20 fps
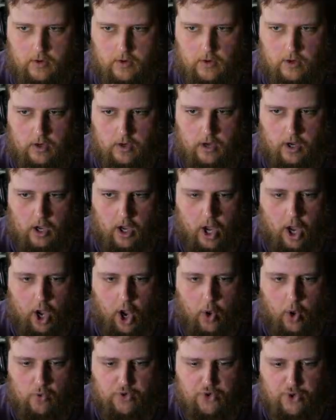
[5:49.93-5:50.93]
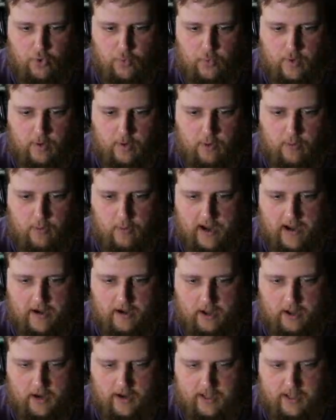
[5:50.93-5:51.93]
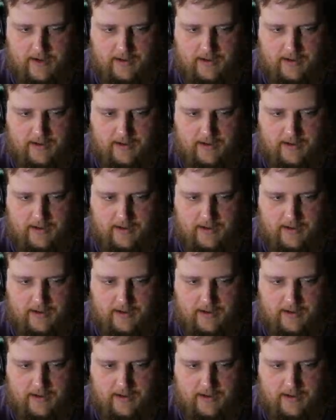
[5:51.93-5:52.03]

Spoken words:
Oh, dude, we were right on it.